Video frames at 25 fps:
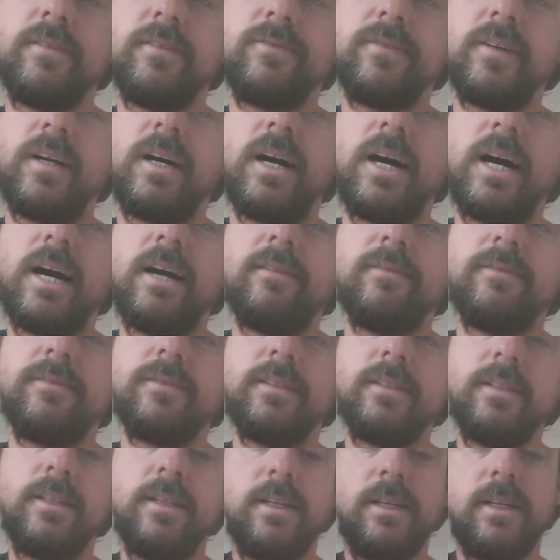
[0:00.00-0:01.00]
for
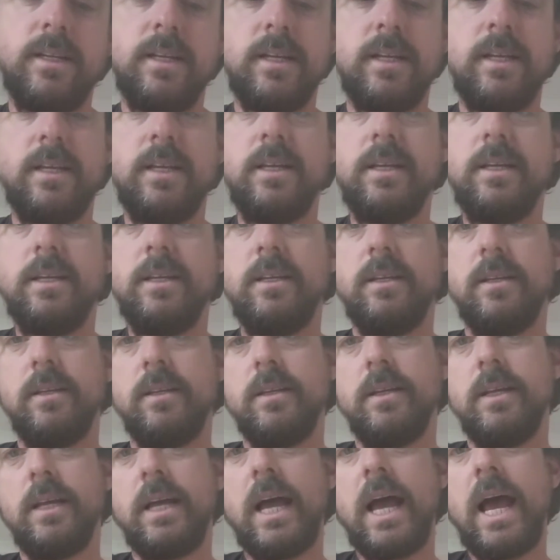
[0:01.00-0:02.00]

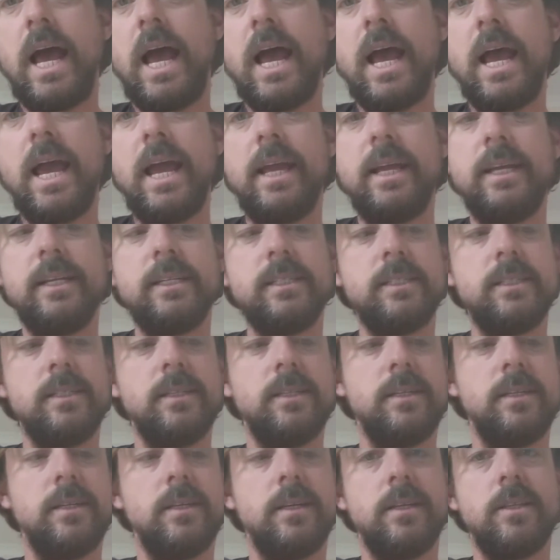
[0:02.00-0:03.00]
five,
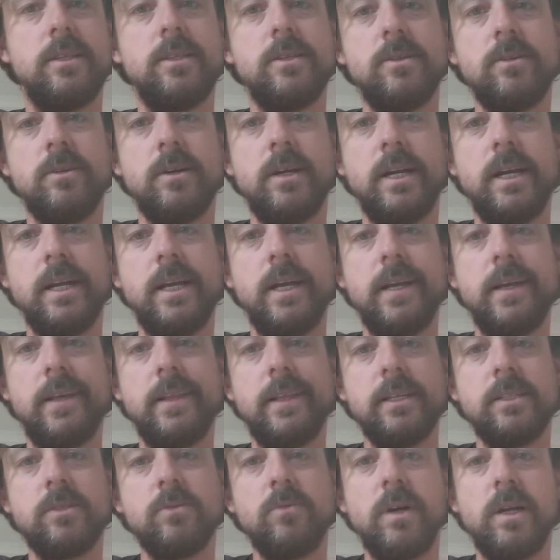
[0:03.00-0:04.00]
eight, three.
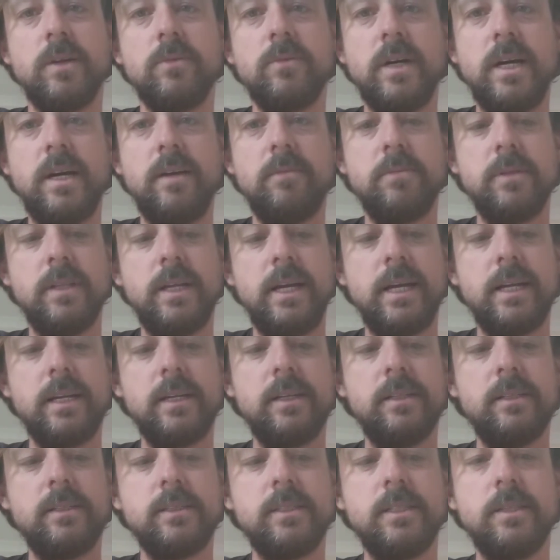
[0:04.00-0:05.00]
That's one way of playing
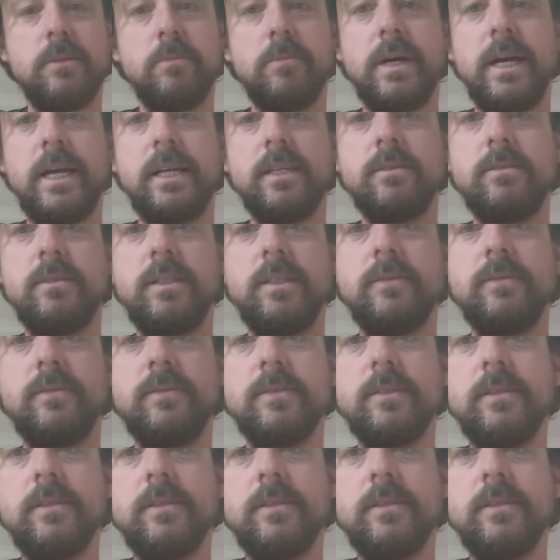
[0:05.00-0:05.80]
it. So the bass riff.